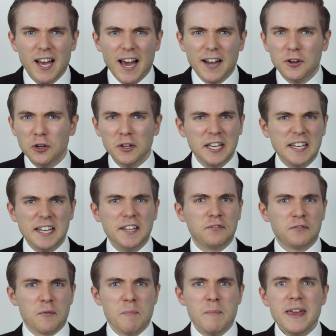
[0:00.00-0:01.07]
and all he
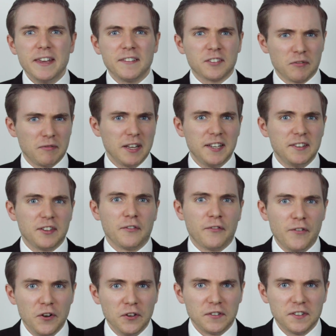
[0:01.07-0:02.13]
needs from me to release the
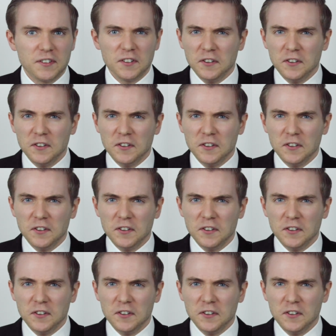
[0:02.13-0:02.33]
funds